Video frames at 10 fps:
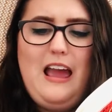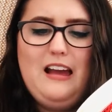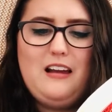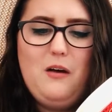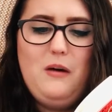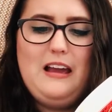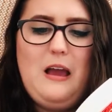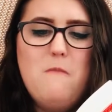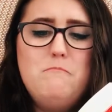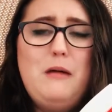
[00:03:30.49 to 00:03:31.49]
echoing
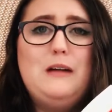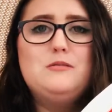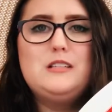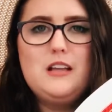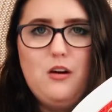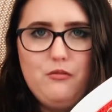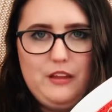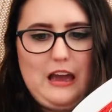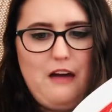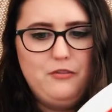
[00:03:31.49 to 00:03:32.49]
and bouncing off
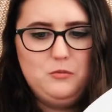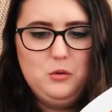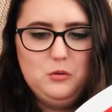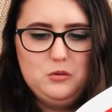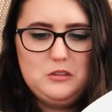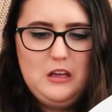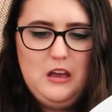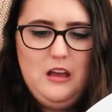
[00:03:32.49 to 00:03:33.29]
the cavern walls.